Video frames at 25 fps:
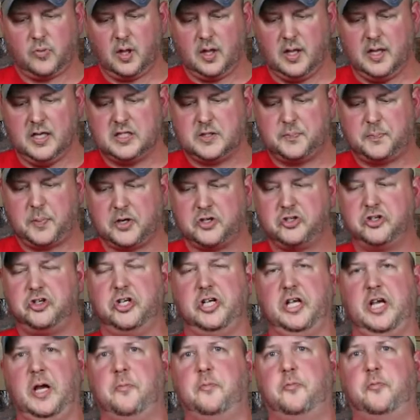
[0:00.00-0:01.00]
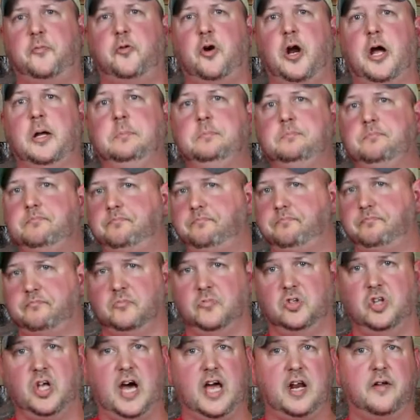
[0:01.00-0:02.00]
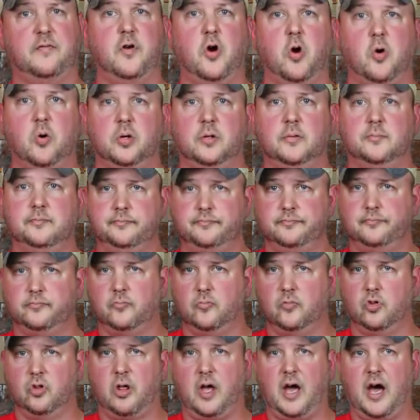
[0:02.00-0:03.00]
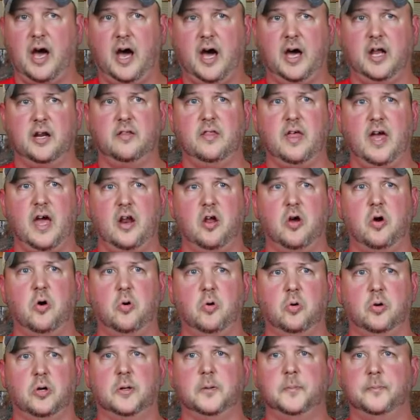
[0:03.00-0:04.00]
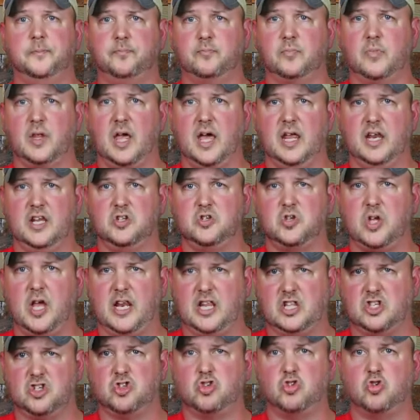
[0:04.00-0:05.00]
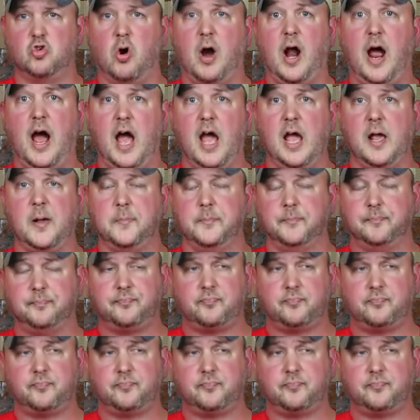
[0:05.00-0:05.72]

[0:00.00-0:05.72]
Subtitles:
especially up front, a lot of oak, a lot of that oak, and it's dry.